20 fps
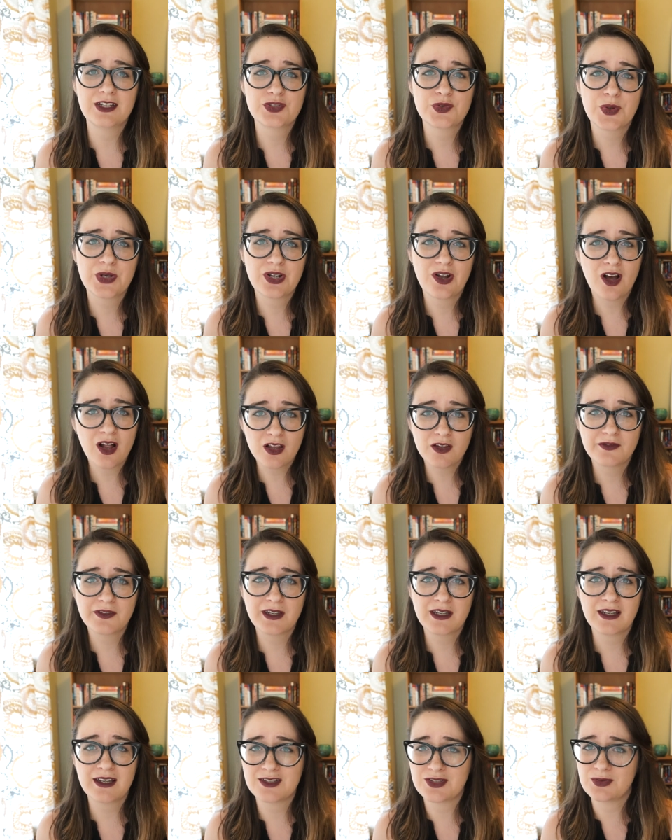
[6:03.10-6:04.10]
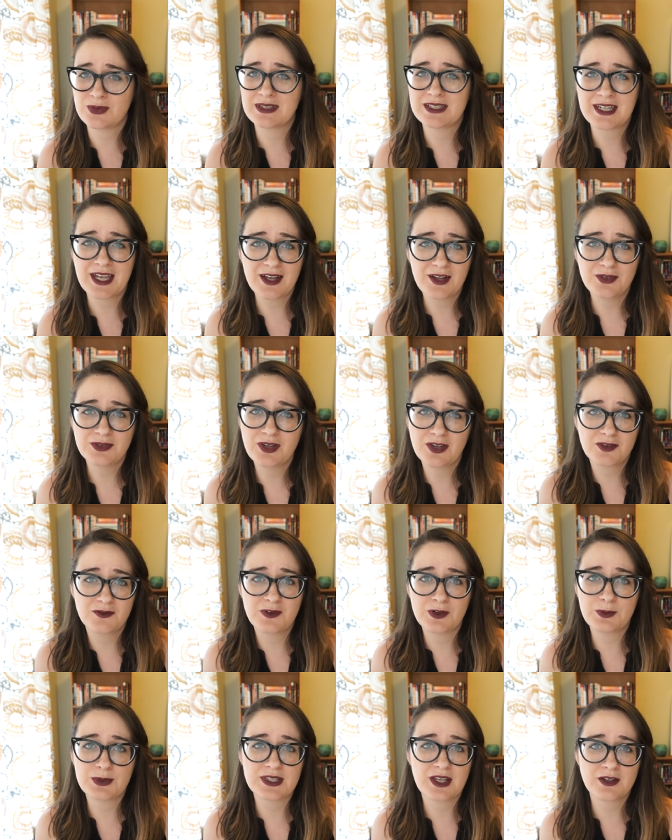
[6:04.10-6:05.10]
enjoyed all of it. As you can tell, none of
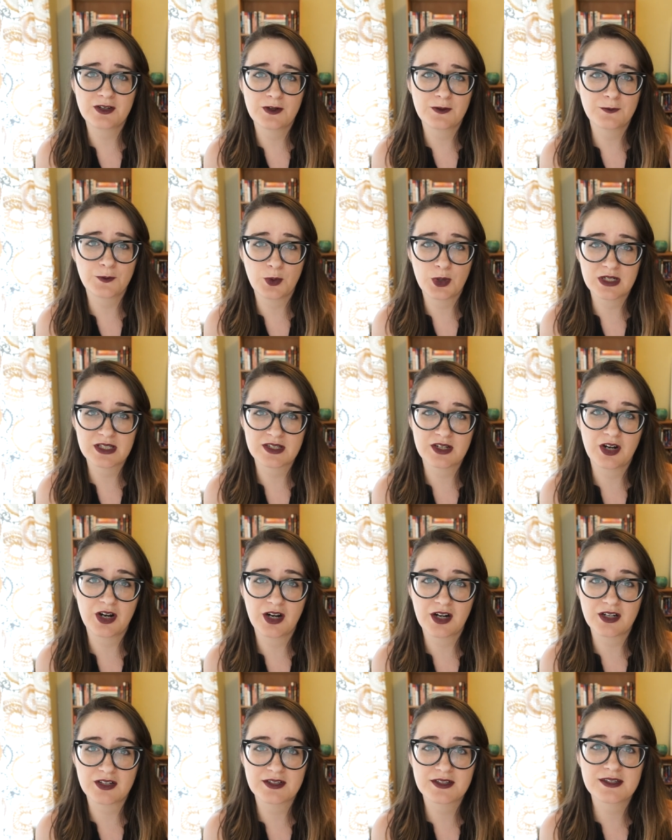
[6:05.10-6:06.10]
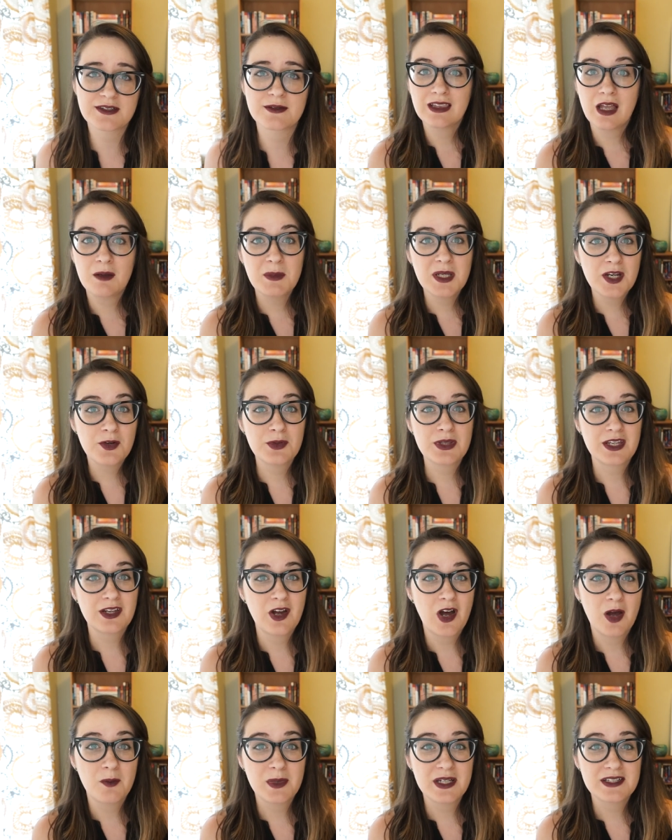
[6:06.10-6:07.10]
it was under 4 stars. Let me know in the
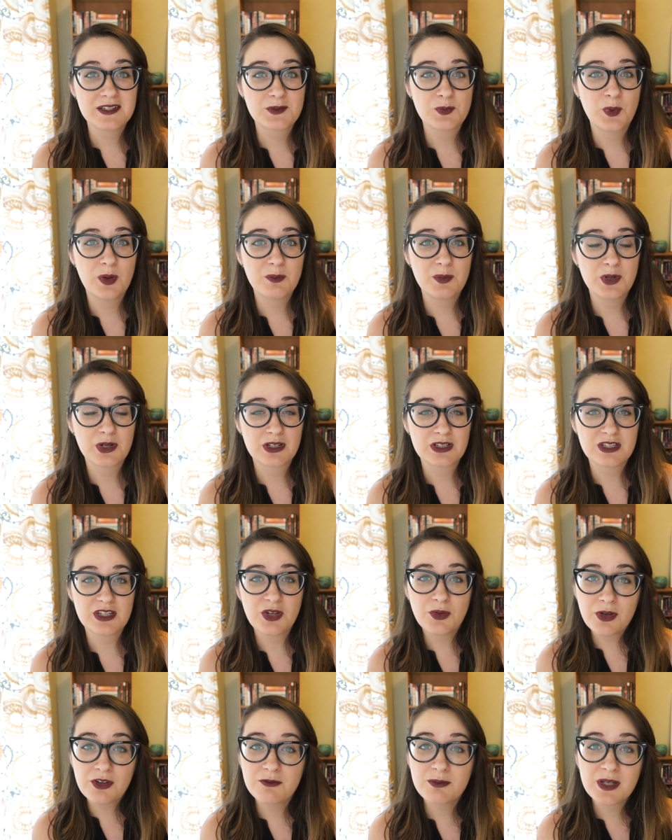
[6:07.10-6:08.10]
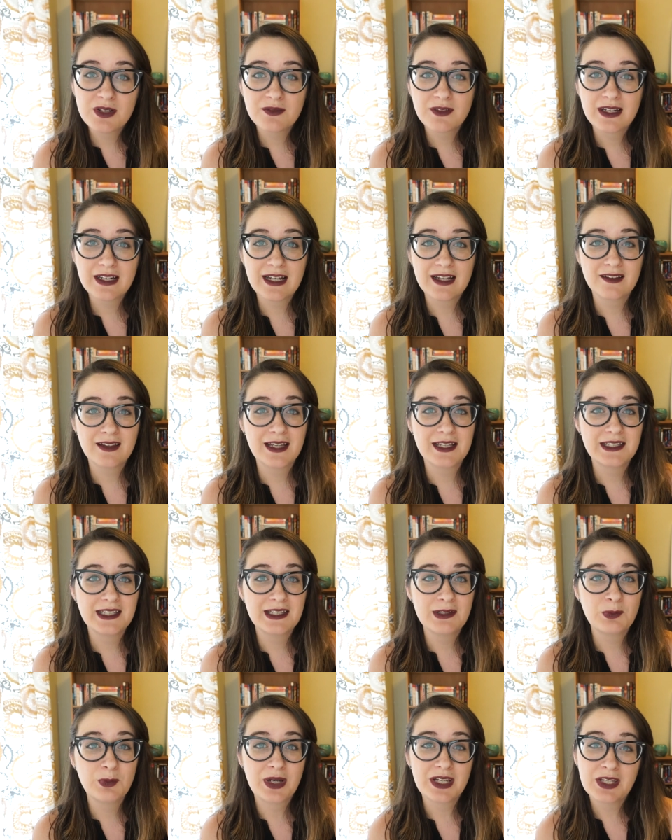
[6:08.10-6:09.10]
comments what books you have been reading
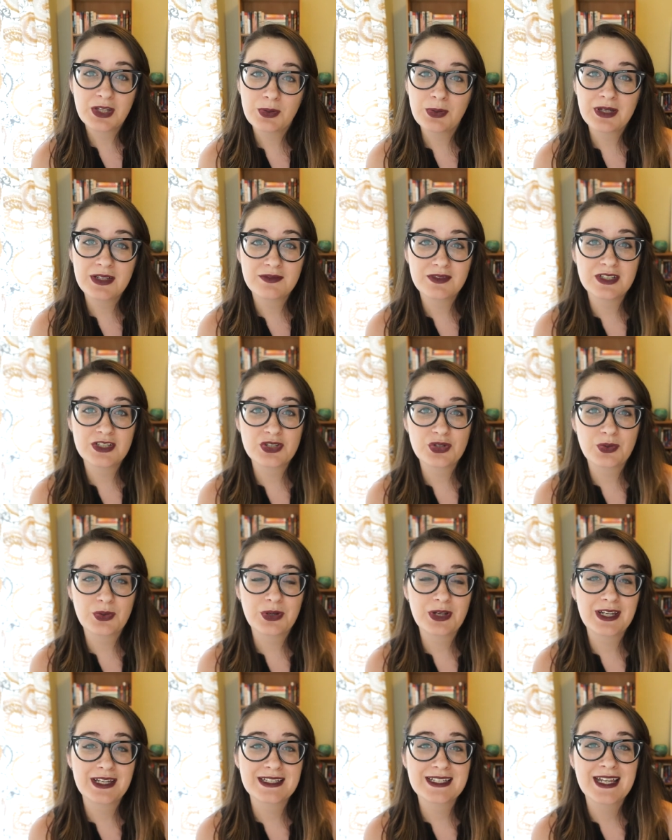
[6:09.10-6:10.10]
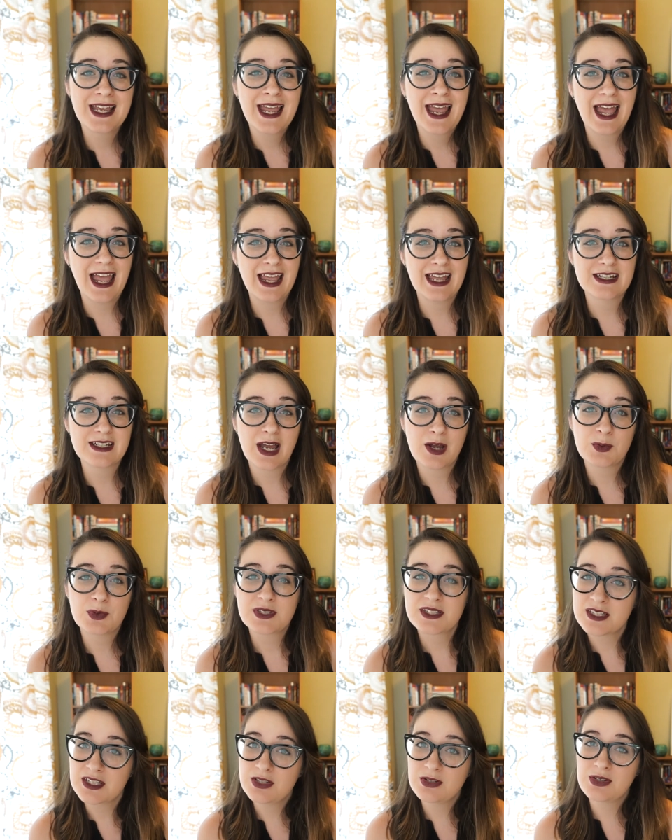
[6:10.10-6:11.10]
lately, what you have enjoyed, and I will
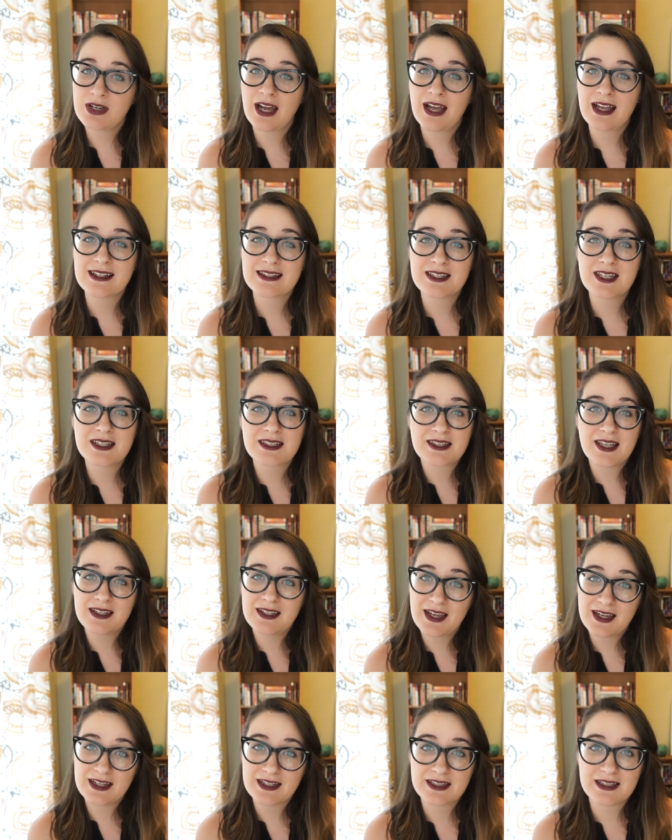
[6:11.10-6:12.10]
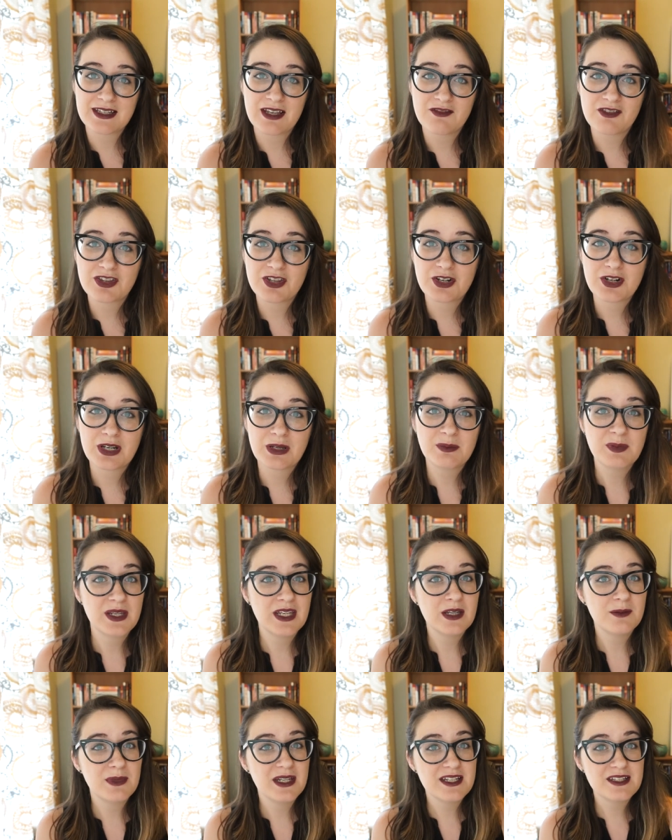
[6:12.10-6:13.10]
see you guys this Sunday at 7:30
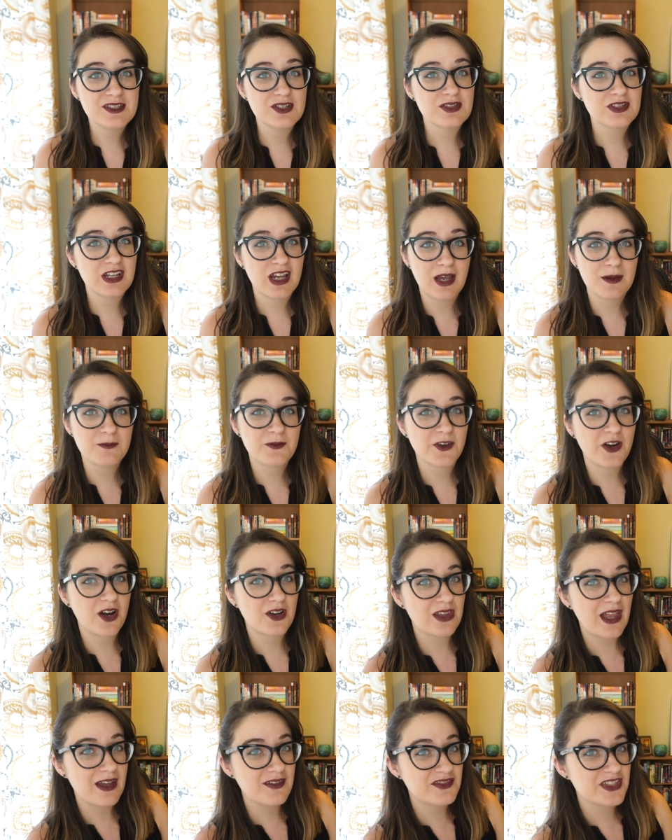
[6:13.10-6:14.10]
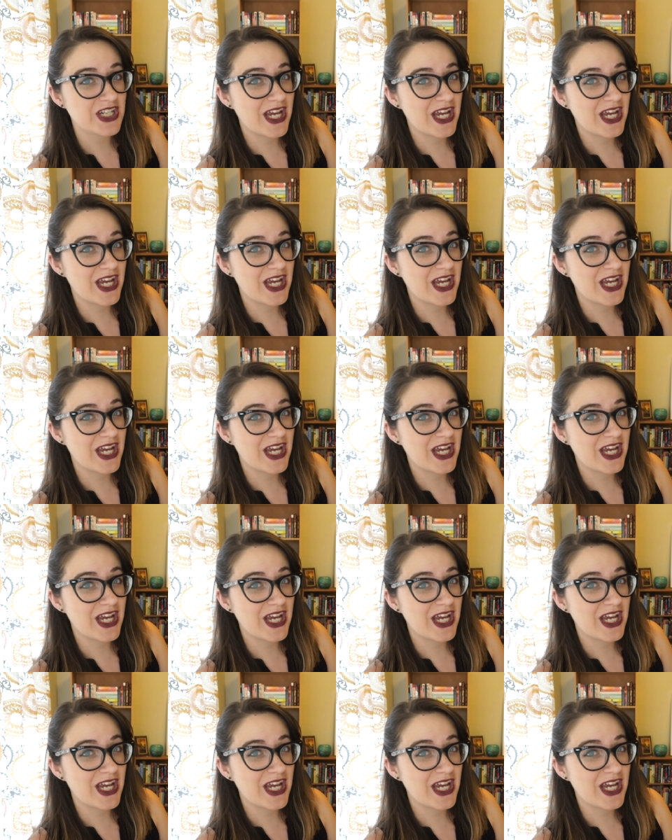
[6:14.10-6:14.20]
p.m. Eastern Time for our live